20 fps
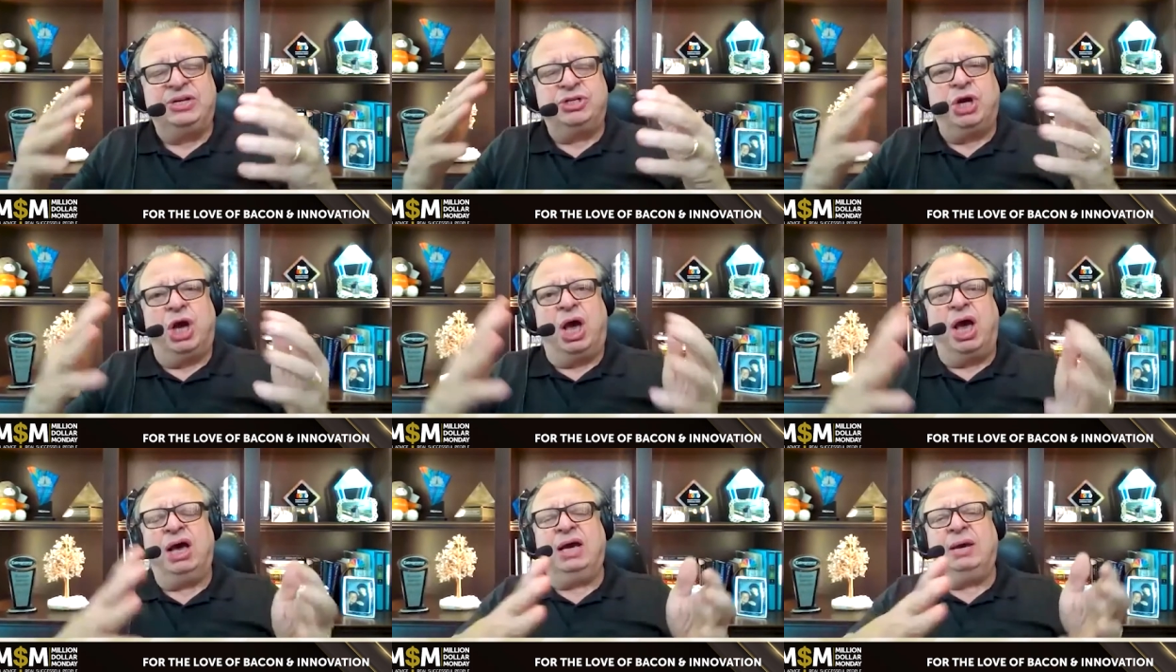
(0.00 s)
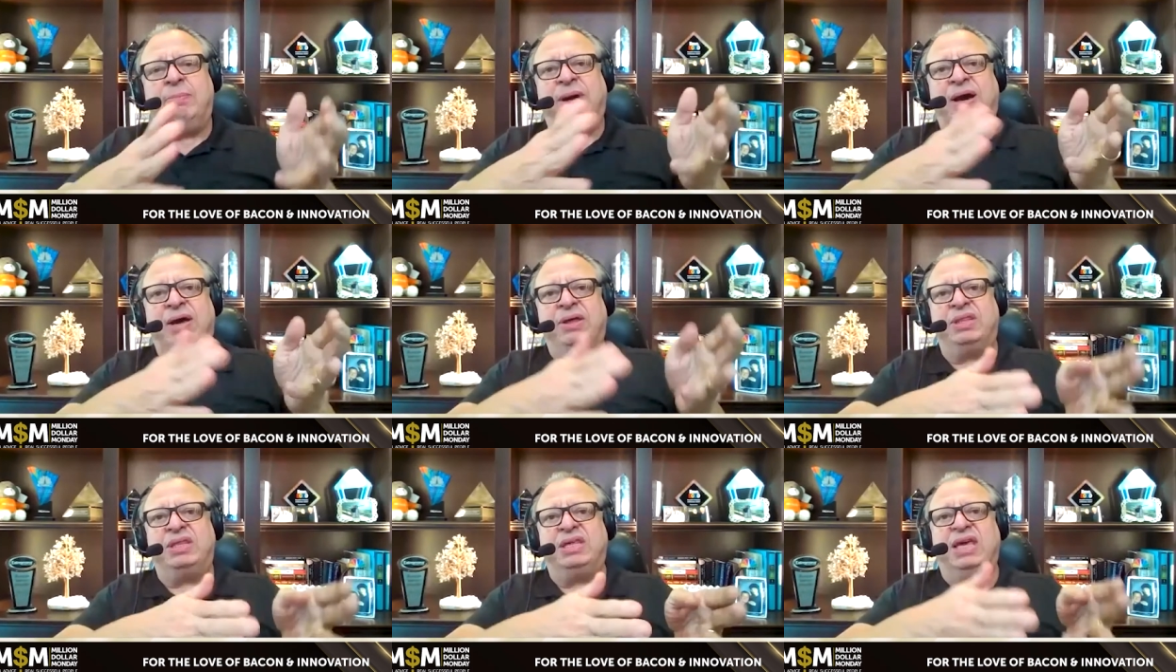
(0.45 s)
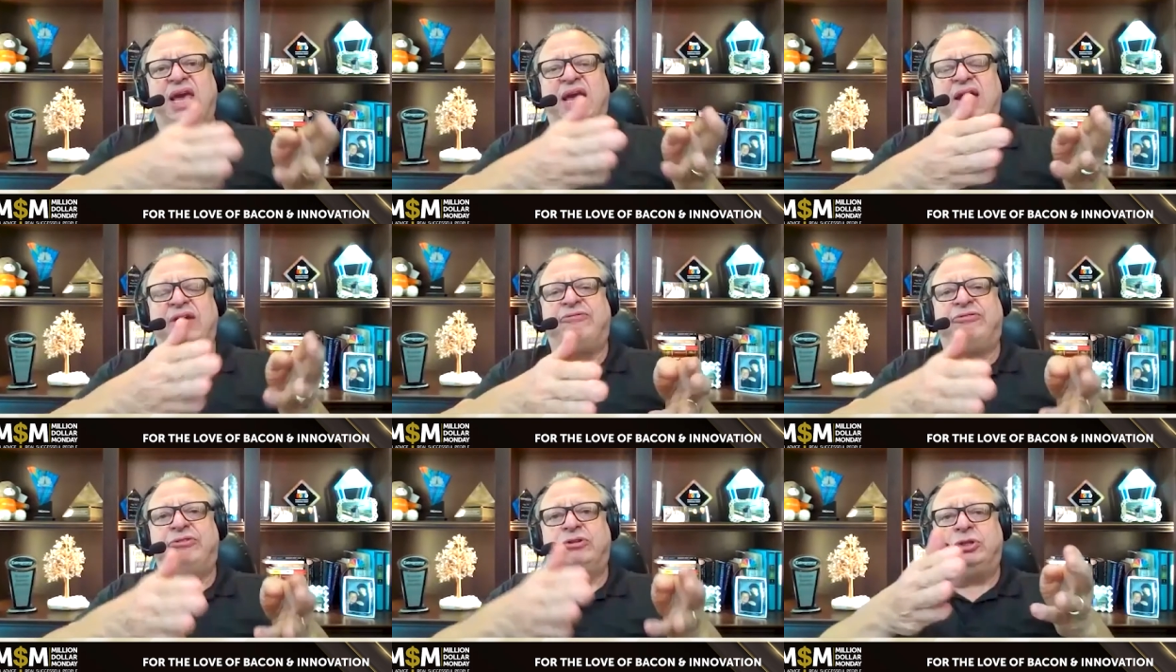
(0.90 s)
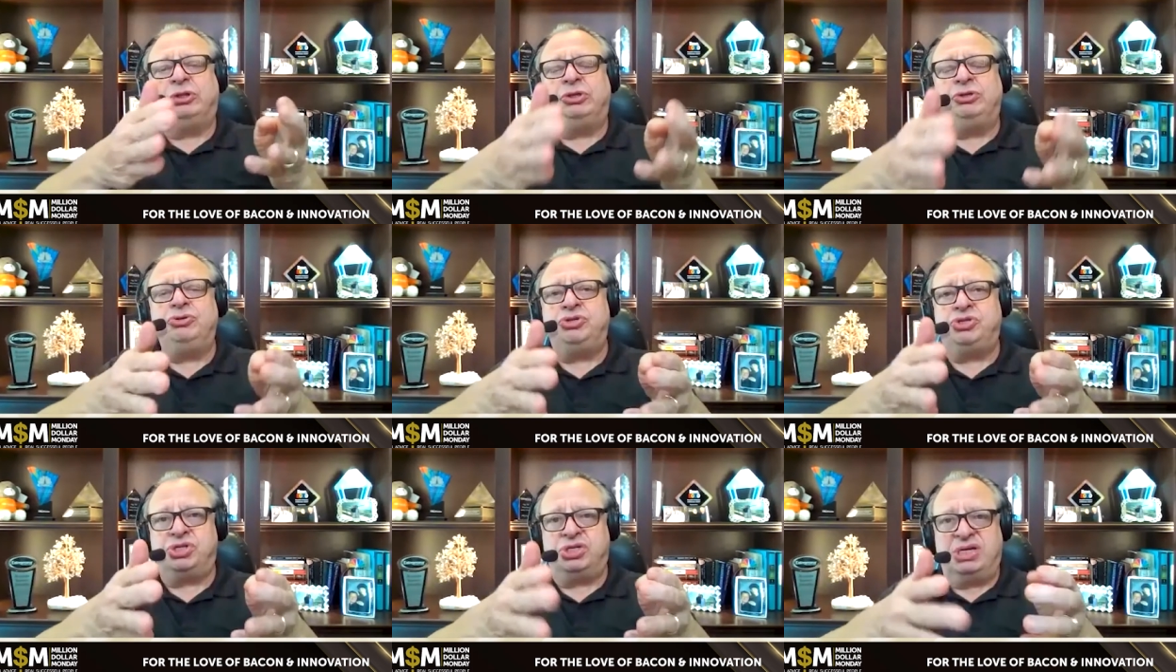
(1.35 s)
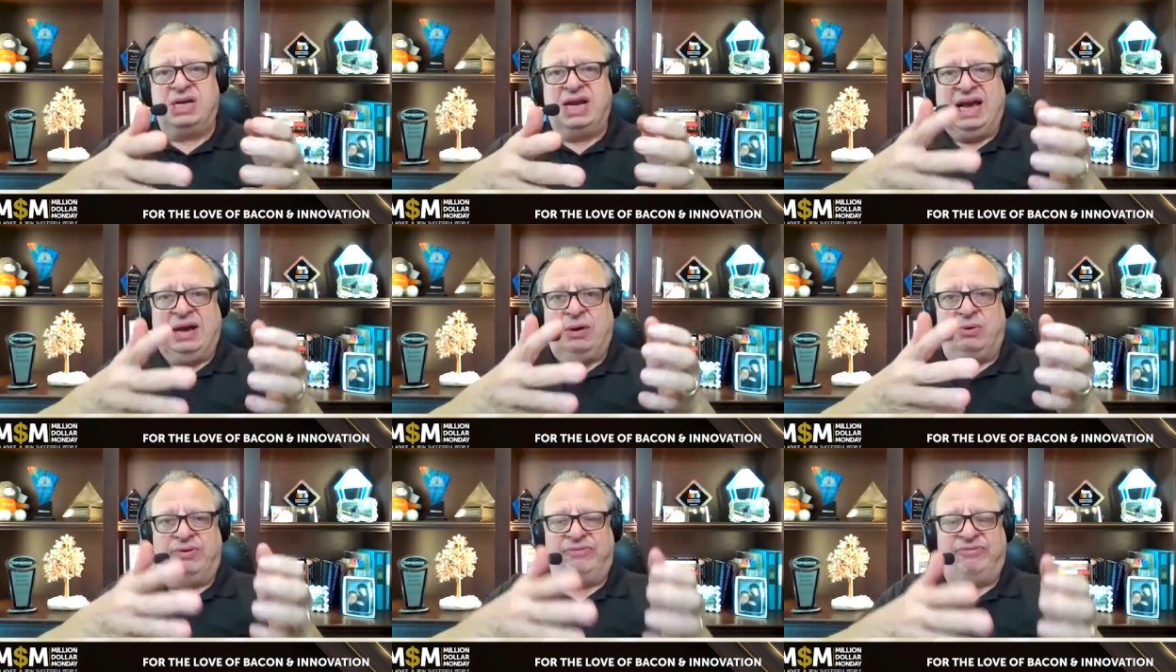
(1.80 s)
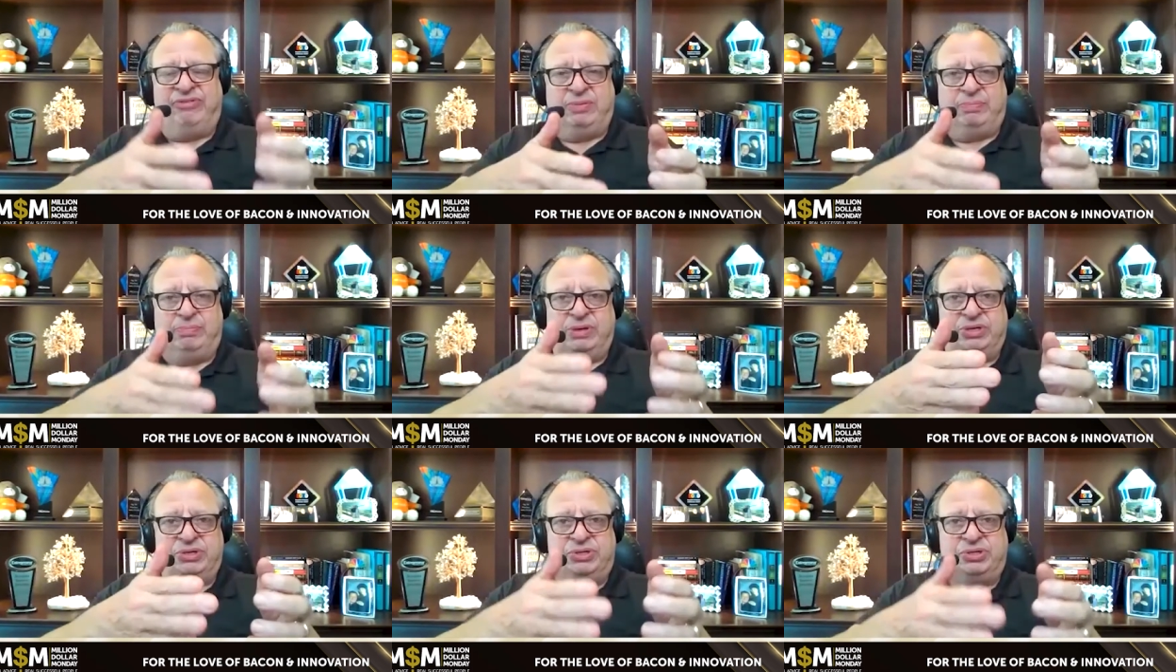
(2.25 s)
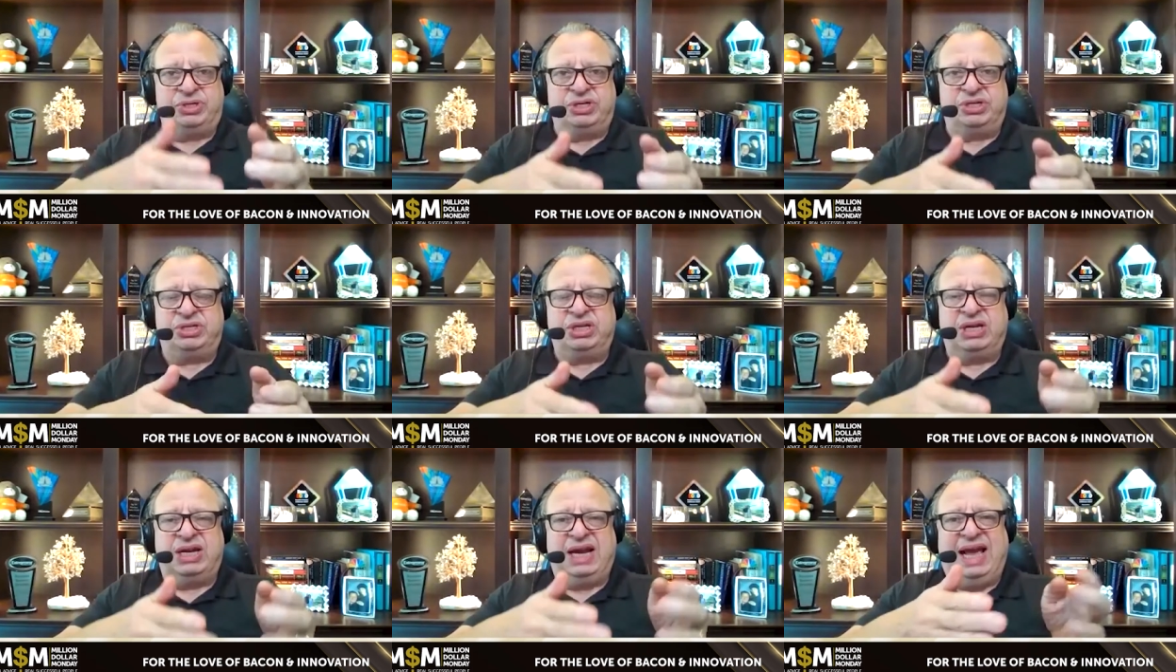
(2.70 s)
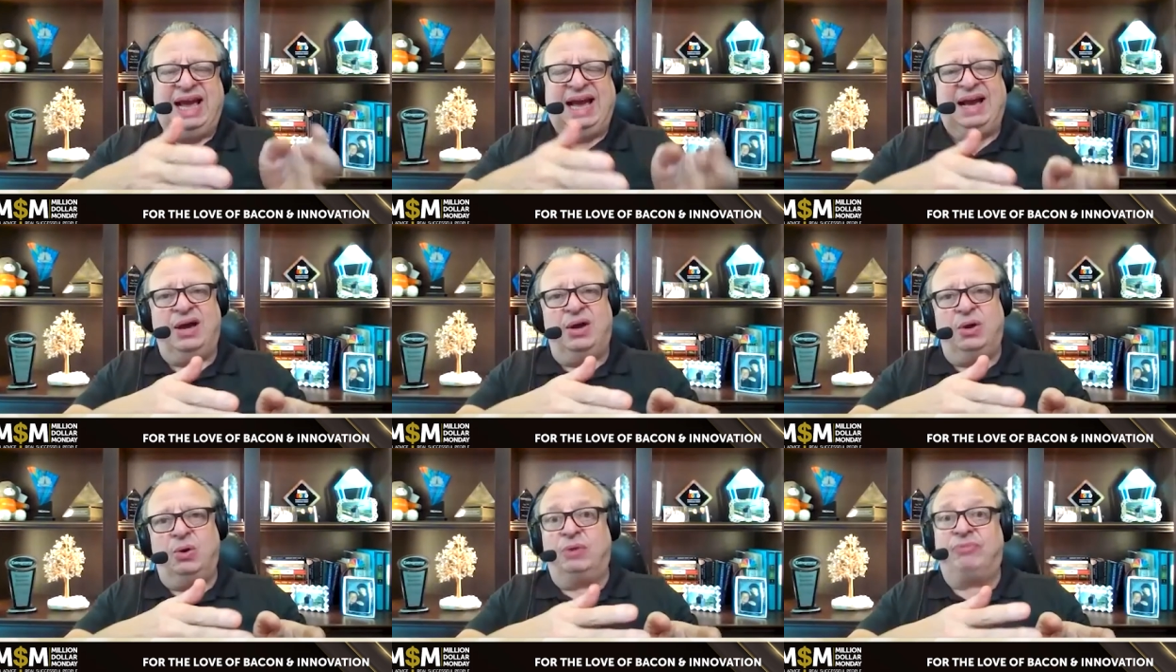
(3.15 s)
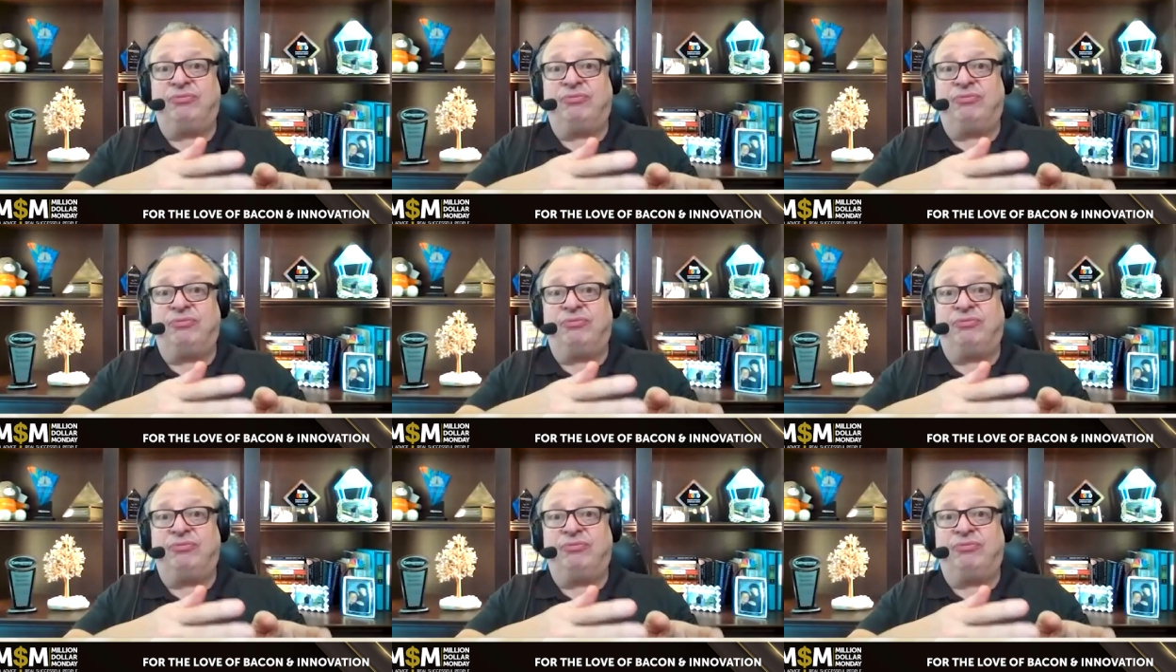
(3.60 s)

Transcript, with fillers: Talk about the evolution now of the business and how,